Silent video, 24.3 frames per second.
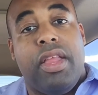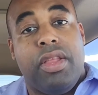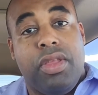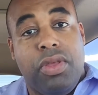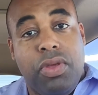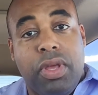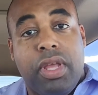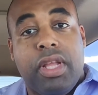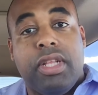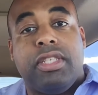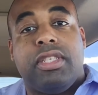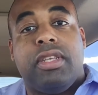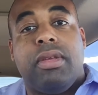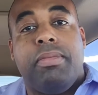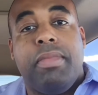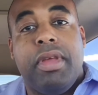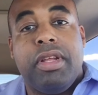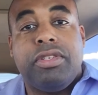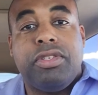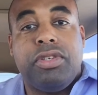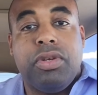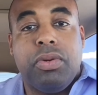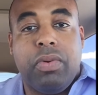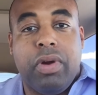then you can
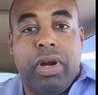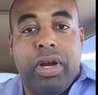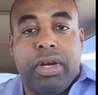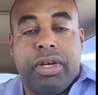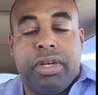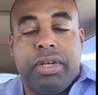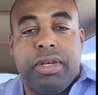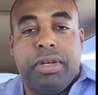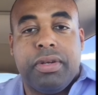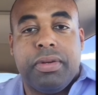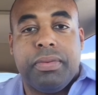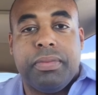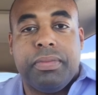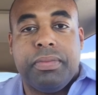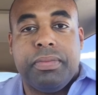submit your work.